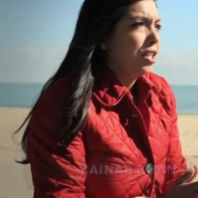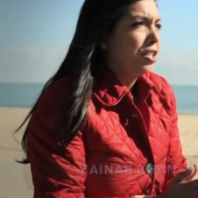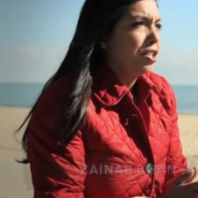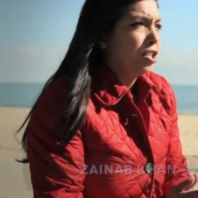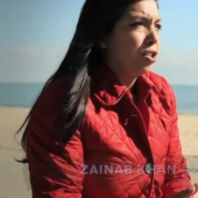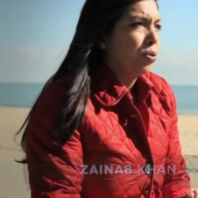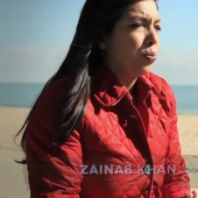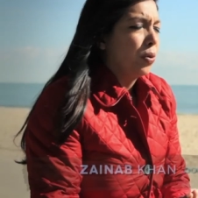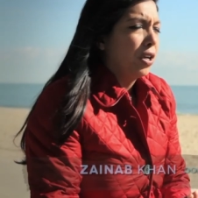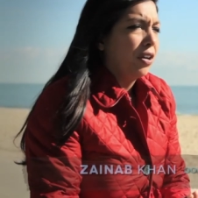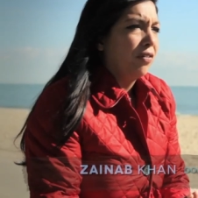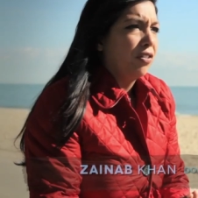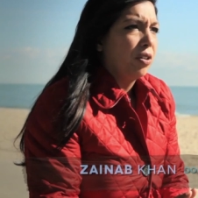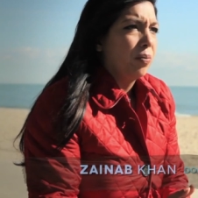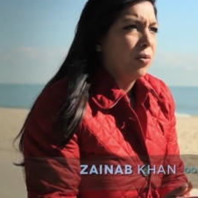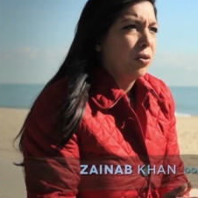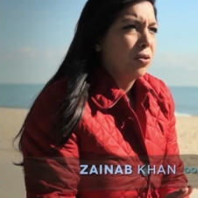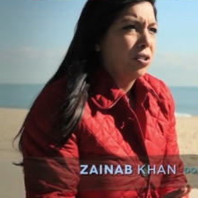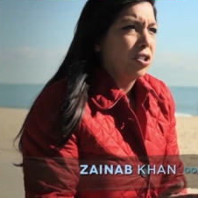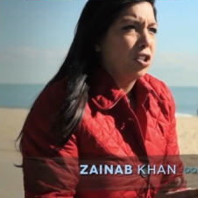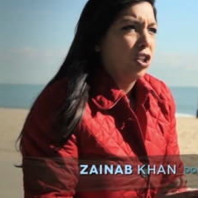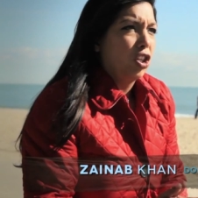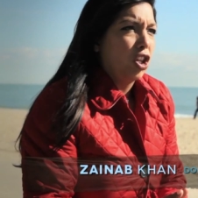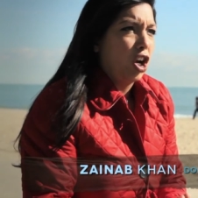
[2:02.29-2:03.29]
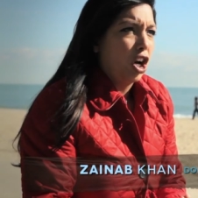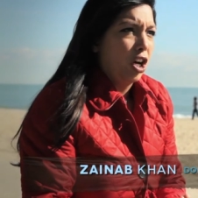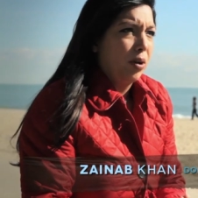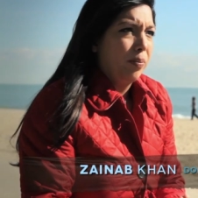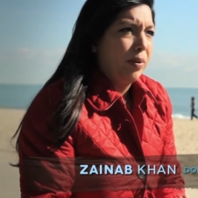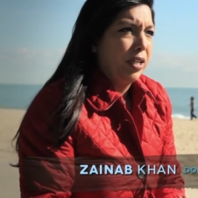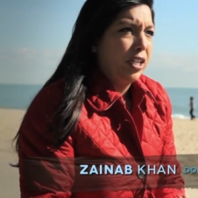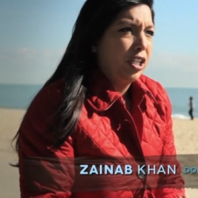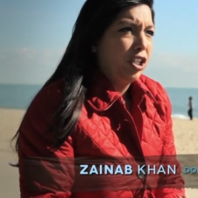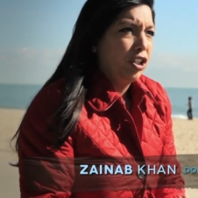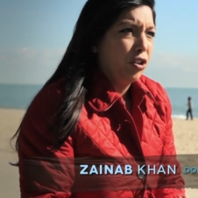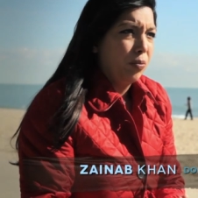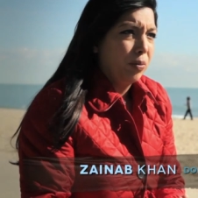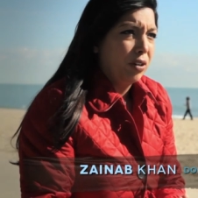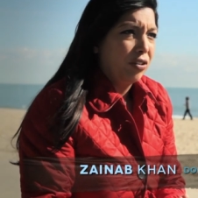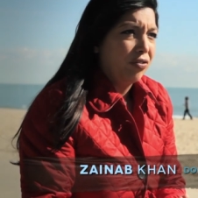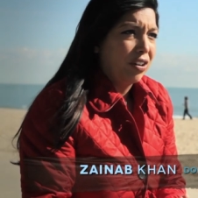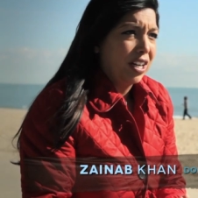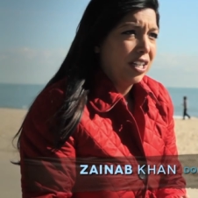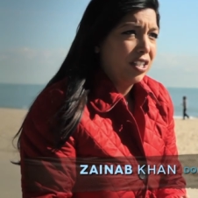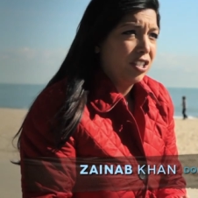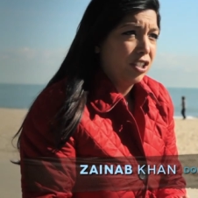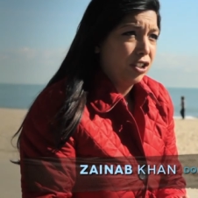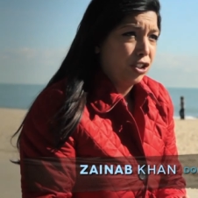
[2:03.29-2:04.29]
This is one of the most alarming human
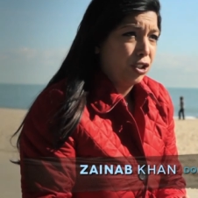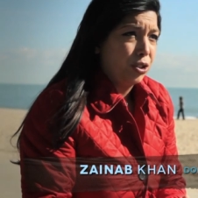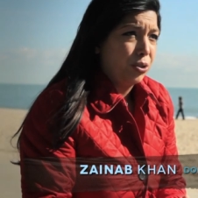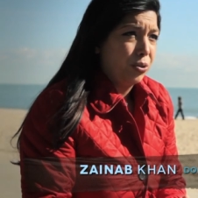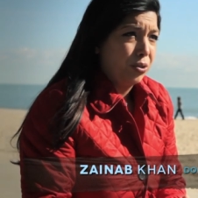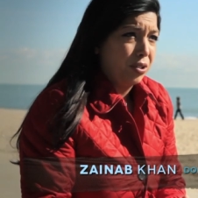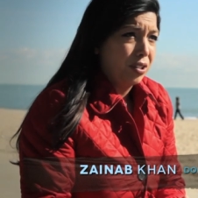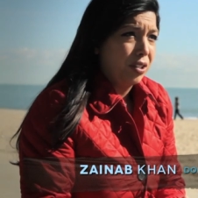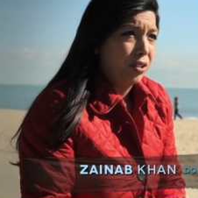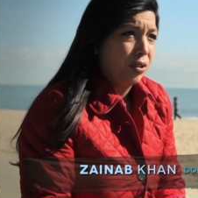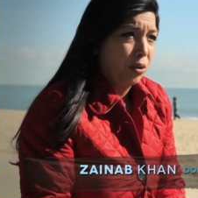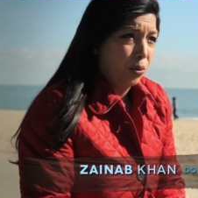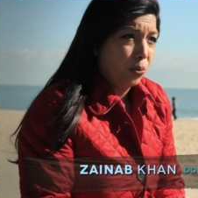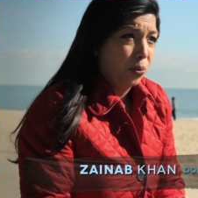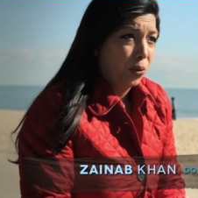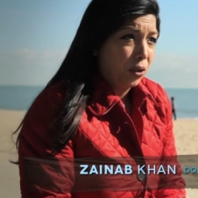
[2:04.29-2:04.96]
rights issues in the